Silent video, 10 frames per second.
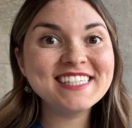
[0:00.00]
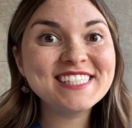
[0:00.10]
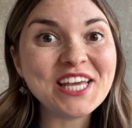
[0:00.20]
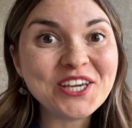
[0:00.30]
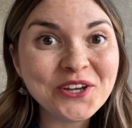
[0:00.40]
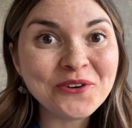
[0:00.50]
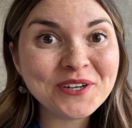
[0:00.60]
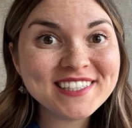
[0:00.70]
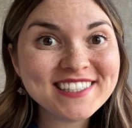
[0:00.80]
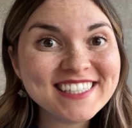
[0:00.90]
Stay
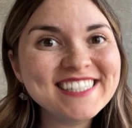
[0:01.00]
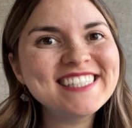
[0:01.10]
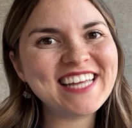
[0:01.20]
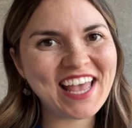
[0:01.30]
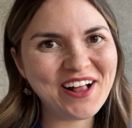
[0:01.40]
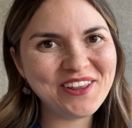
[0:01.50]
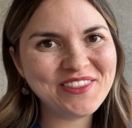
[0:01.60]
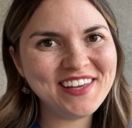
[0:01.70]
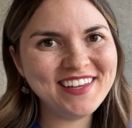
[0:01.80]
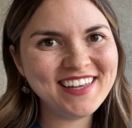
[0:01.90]
curious, stay
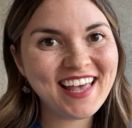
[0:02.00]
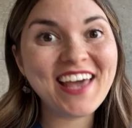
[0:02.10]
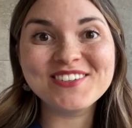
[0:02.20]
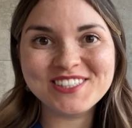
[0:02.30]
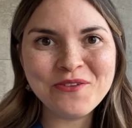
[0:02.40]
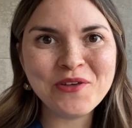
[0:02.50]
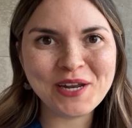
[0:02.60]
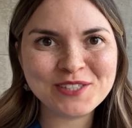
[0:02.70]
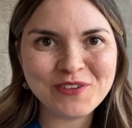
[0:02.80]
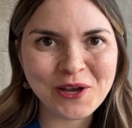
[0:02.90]
healthy, and I'll see you in the
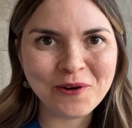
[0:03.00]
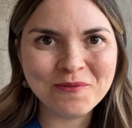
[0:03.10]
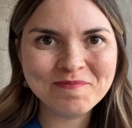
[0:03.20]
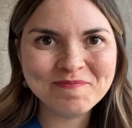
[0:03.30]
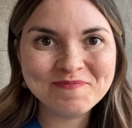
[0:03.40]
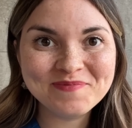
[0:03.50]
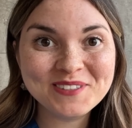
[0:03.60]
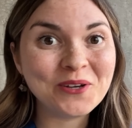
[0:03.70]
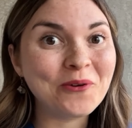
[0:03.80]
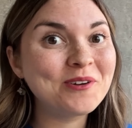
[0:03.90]
next video.
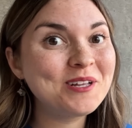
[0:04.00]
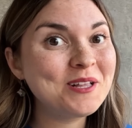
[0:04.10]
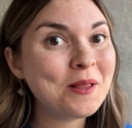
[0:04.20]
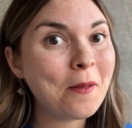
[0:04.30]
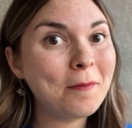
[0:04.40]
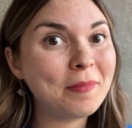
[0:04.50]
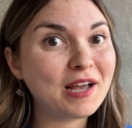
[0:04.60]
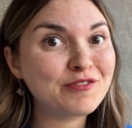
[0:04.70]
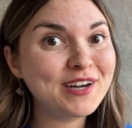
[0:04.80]
So, bye for